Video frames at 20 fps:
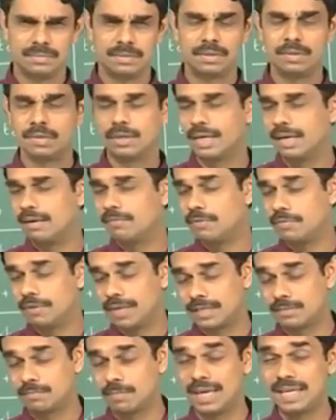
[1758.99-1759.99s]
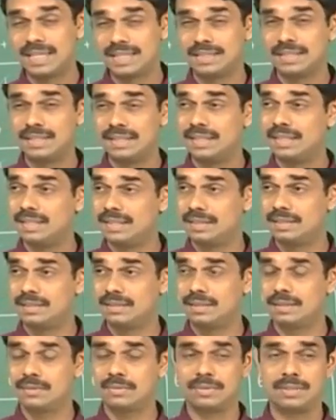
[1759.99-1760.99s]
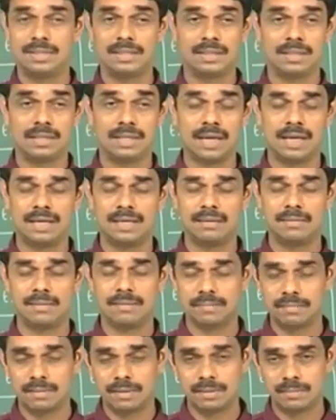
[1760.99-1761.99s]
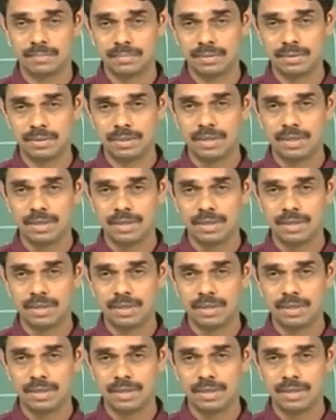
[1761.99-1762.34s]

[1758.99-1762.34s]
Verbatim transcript: or, or F of x minus C T, and acoustic uh, and uh,